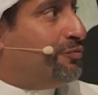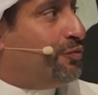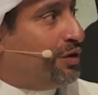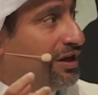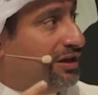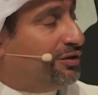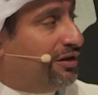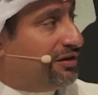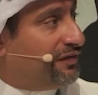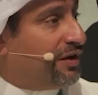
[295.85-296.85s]
We need to
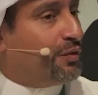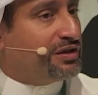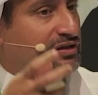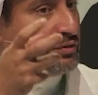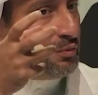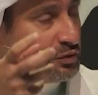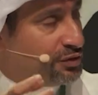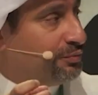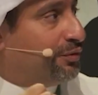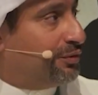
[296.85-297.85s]
identify what's the
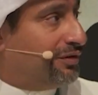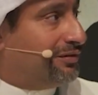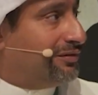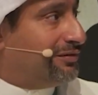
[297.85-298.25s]
most important.